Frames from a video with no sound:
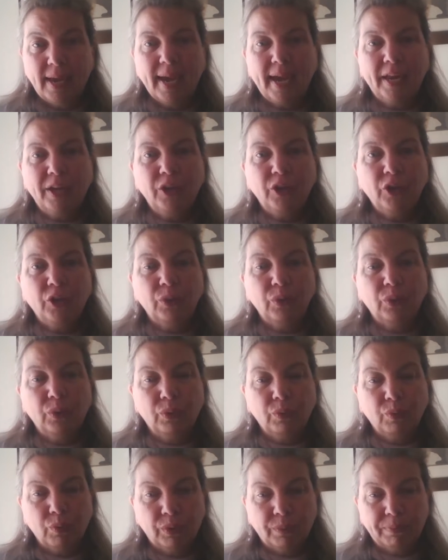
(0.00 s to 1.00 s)
And
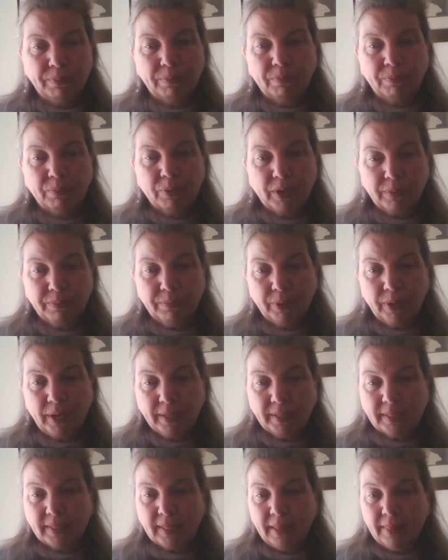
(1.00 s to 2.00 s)
you will
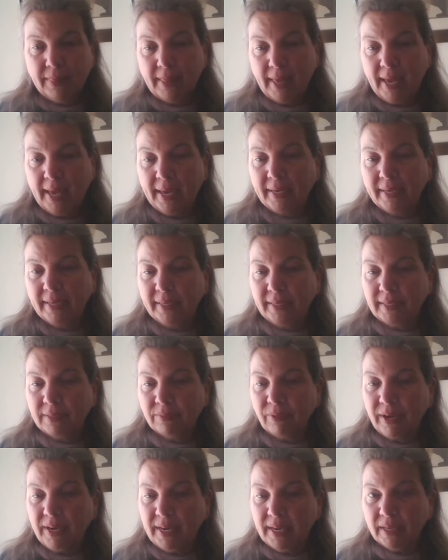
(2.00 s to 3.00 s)
press on that.
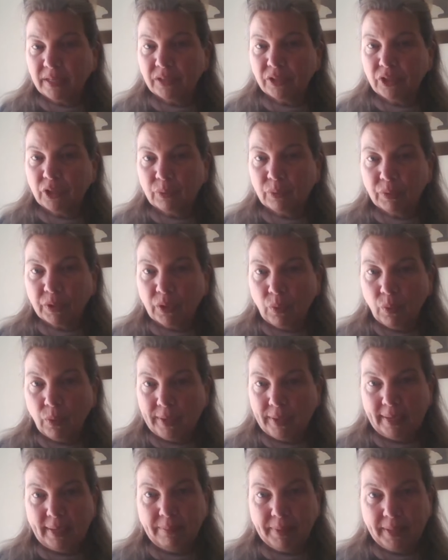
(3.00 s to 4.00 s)
It's right next to the
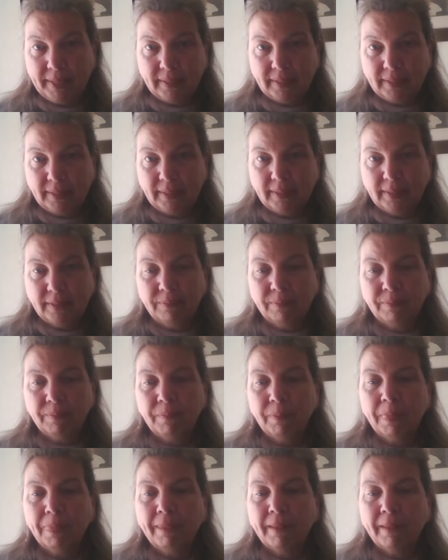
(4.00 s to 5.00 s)
recording button.
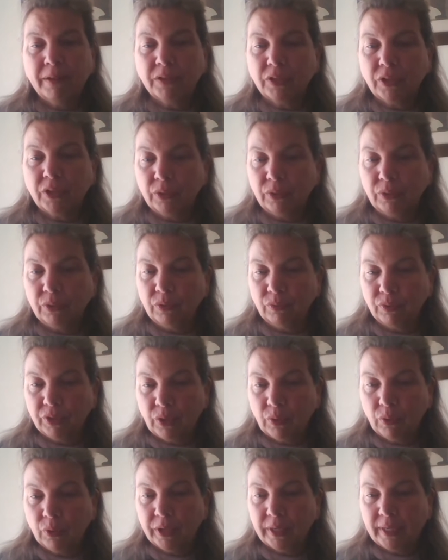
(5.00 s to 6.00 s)
So
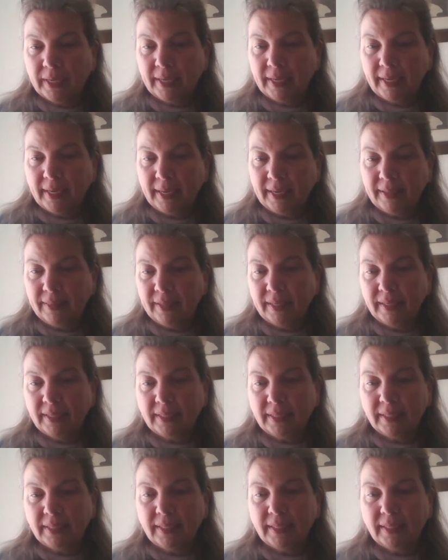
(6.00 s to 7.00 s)
recording and then
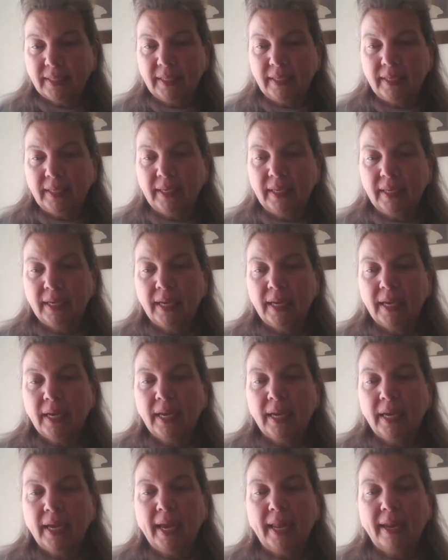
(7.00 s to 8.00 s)
CC.
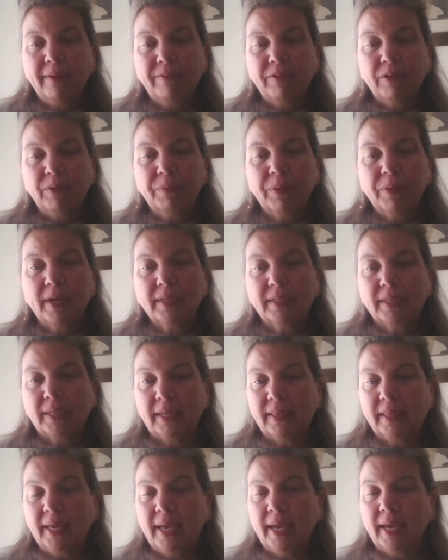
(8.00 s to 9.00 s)
And if you press
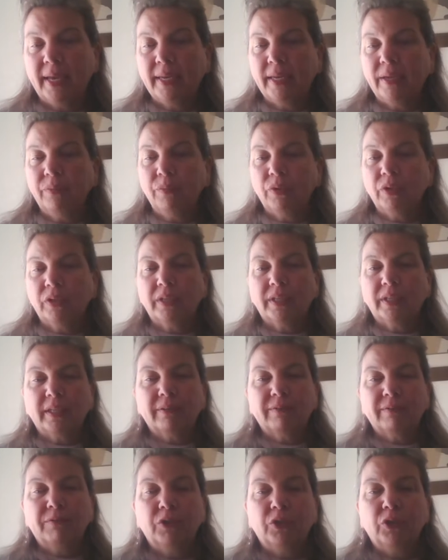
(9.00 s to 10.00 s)
on that, it will
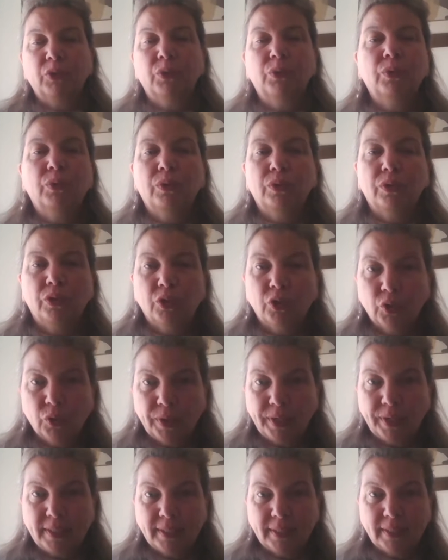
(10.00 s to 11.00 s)
give you
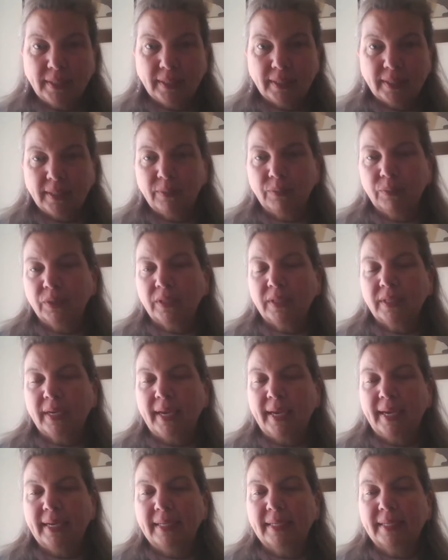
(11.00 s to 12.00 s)
choices. It will
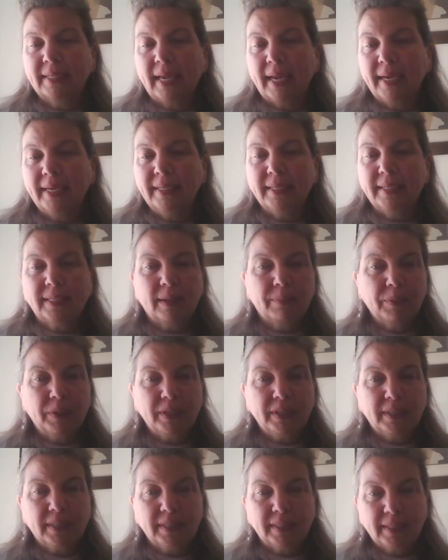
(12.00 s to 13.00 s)
say assign
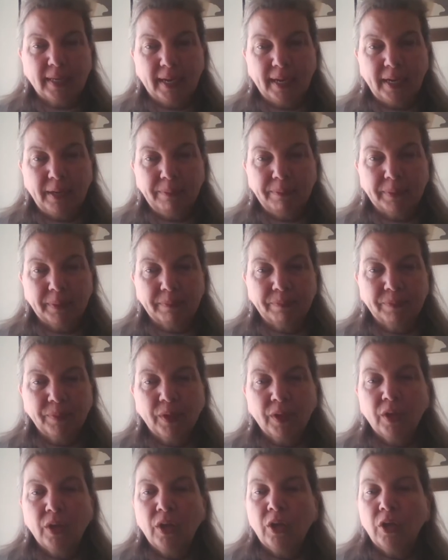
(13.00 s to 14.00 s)
someone to type,
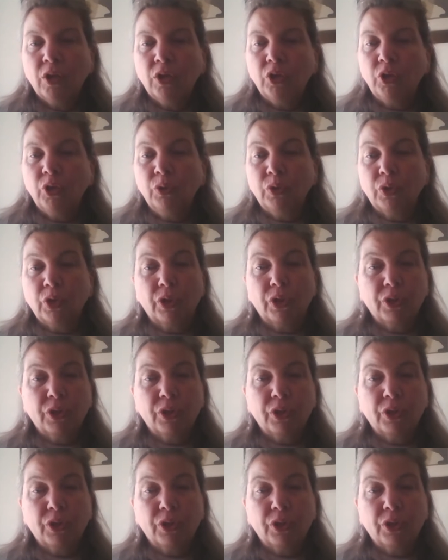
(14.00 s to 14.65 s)
use a